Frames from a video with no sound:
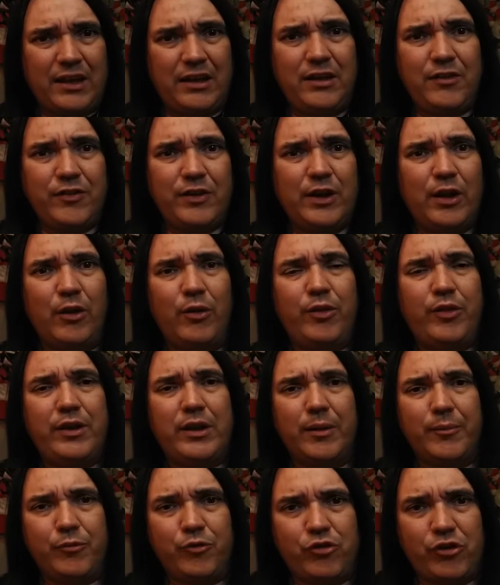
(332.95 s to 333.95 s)
Even though
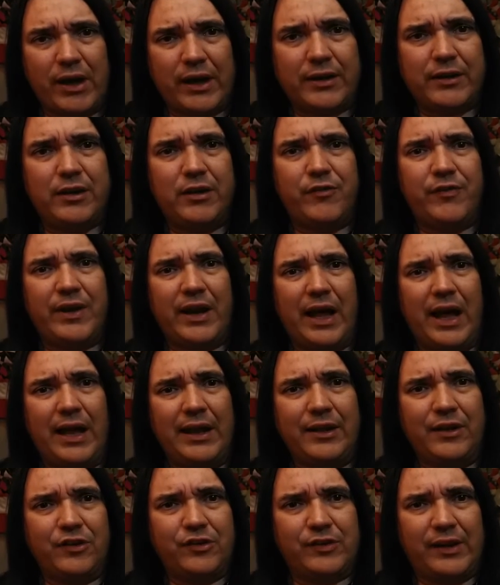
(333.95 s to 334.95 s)
the objective and
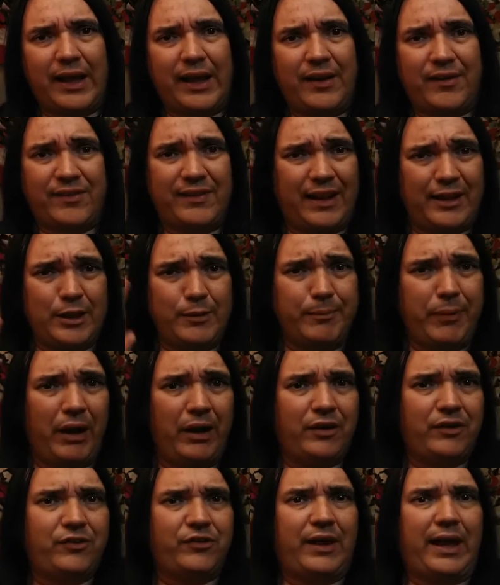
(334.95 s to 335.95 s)
honest science, not the
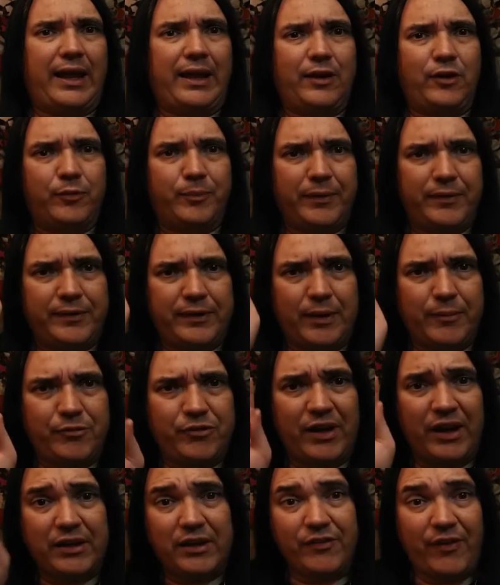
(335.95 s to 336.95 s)
bunk science, but the
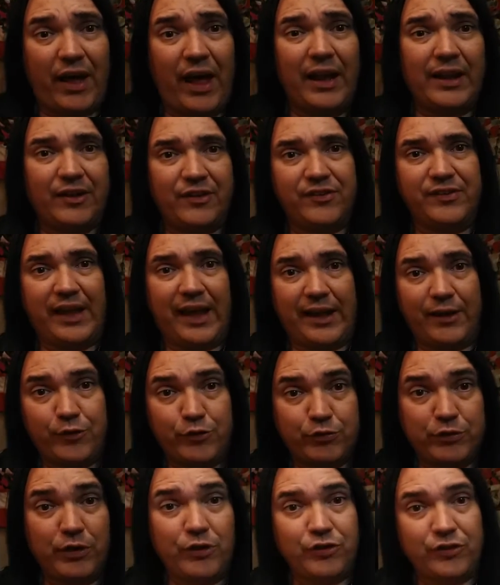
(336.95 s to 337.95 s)
objective honest
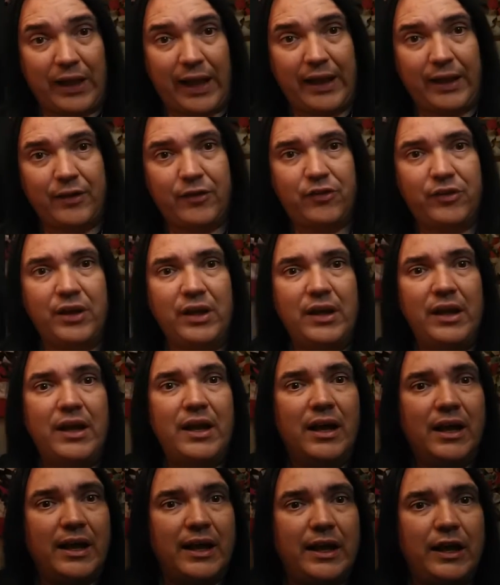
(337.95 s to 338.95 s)
science, real science,
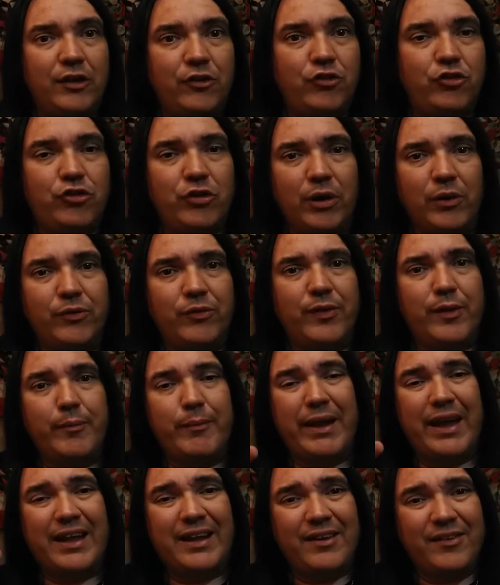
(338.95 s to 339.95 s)
it shows
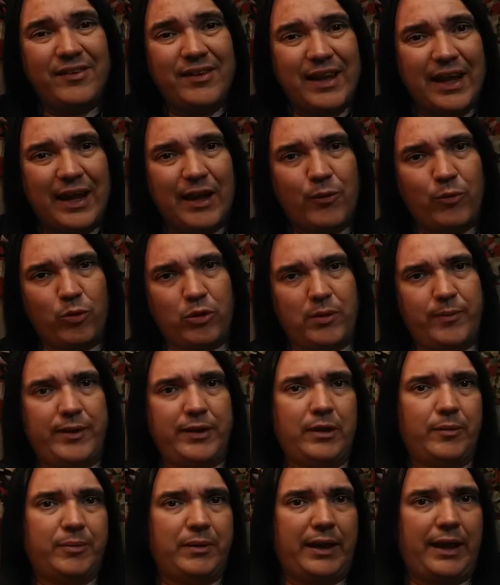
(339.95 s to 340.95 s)
that man is not
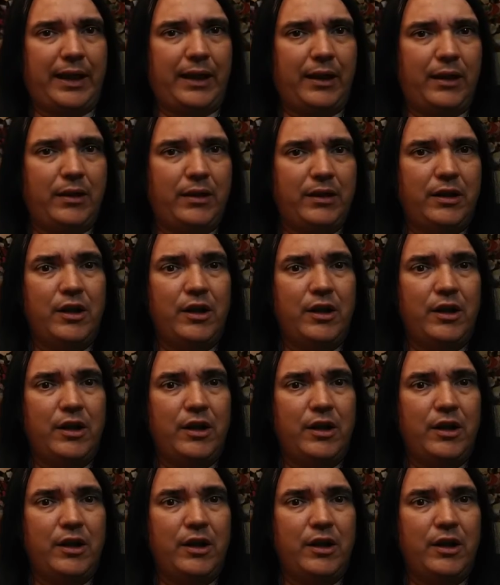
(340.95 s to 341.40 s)
warming the planet.